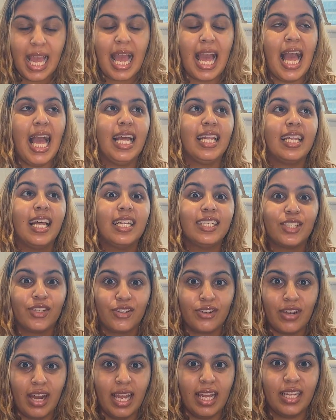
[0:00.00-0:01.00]
And that's
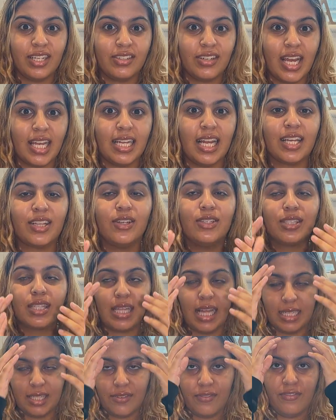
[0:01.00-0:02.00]
great, right? Like,
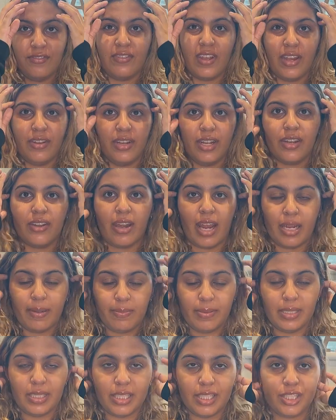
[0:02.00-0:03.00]
that's a very great
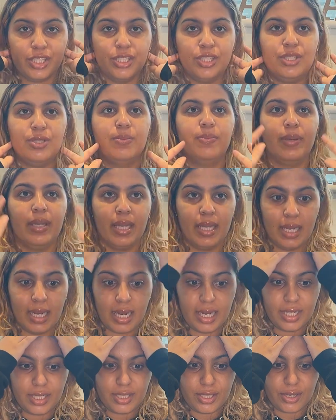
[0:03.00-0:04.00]
position to be in, and
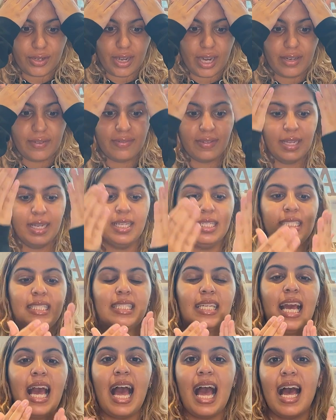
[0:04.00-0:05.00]
it's a great feeling to
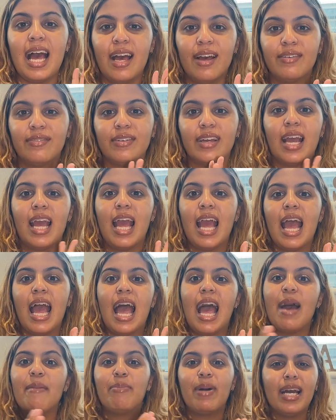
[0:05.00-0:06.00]
have.
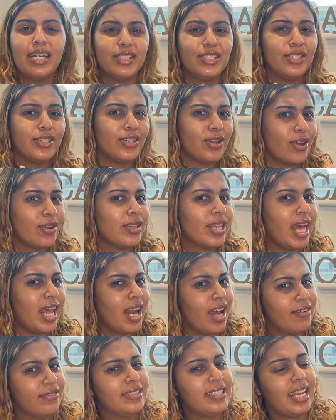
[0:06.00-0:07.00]
But you know that
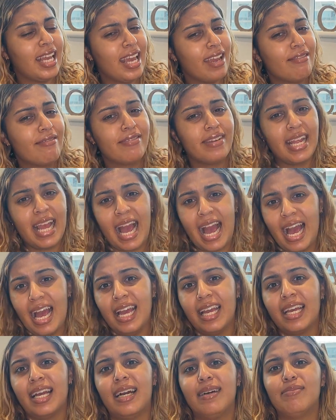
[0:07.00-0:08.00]
after every high
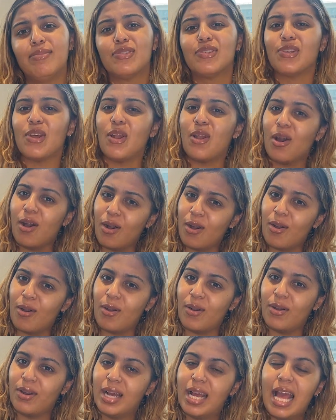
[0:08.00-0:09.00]
comes a
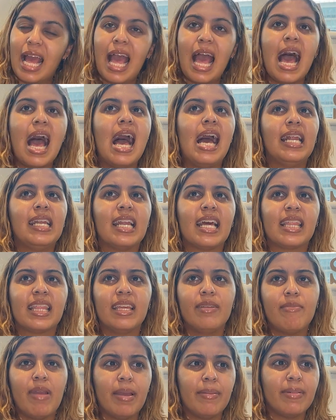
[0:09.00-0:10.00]
low. And I think
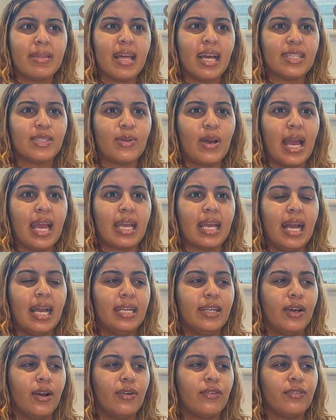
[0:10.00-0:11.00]
maybe that's why I kind
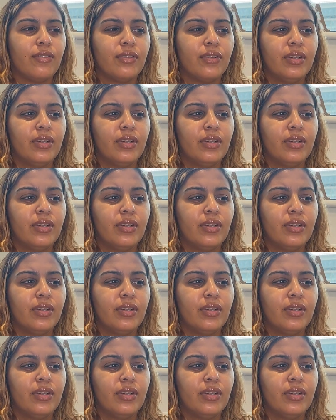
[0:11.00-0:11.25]
of